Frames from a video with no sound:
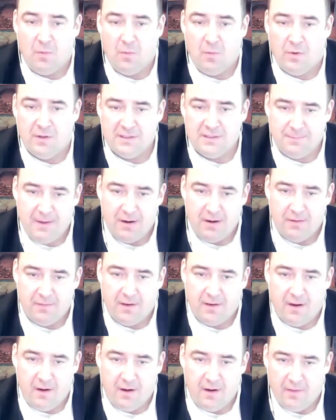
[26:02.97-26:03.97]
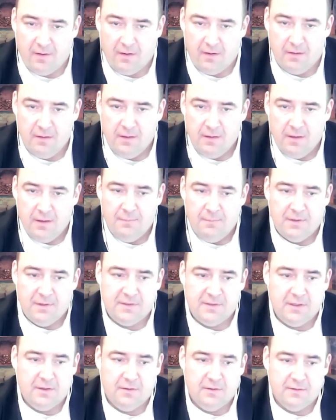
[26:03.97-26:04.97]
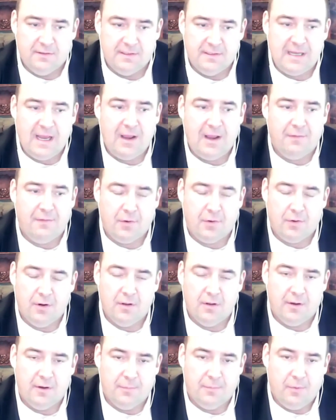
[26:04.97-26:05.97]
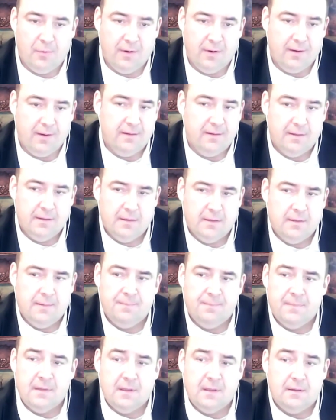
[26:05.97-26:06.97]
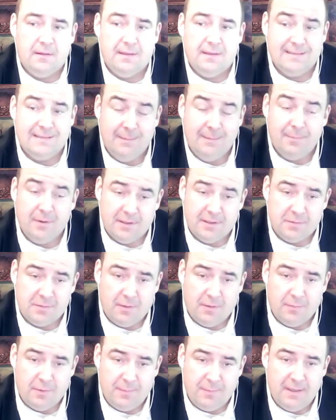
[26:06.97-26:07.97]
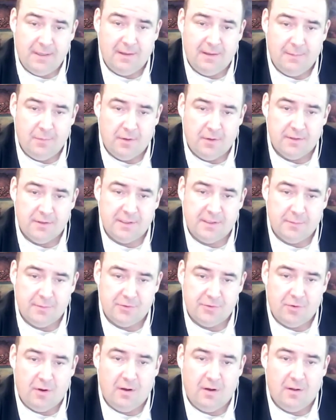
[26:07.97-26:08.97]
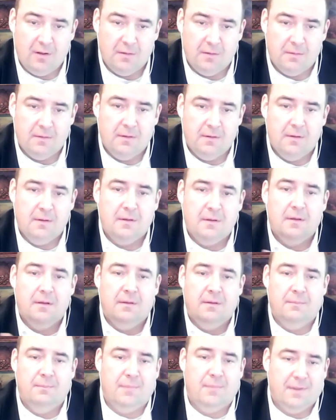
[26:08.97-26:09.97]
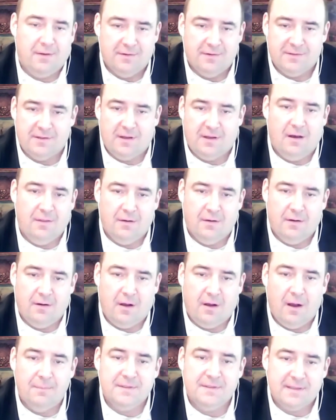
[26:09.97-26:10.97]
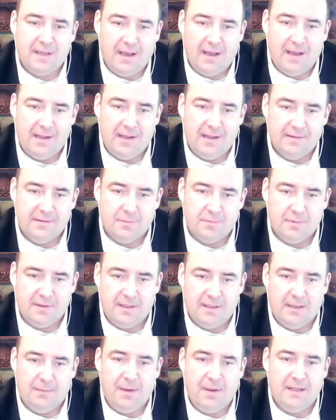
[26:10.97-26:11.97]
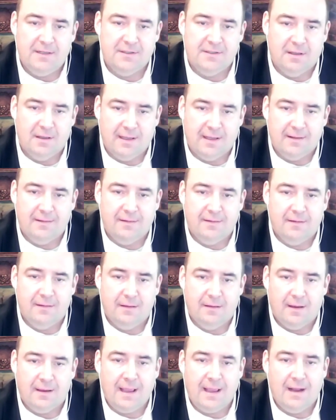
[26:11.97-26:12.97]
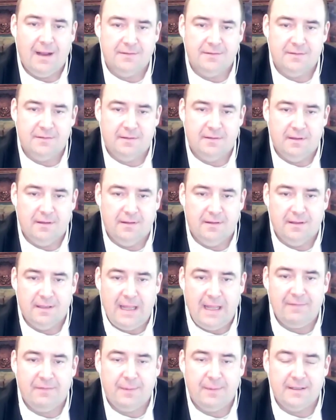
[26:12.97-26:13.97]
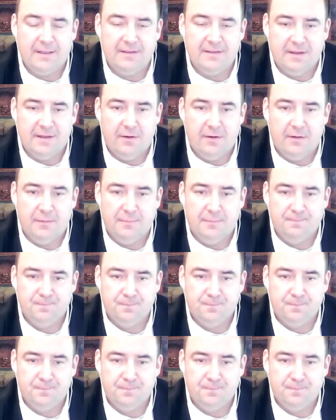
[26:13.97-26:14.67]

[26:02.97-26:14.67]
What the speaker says: that one's better than another. But to tie off your earlier point, the simplest one would be the emergency withdrawal, but there's other upsides with the pension linked accounts to be considered.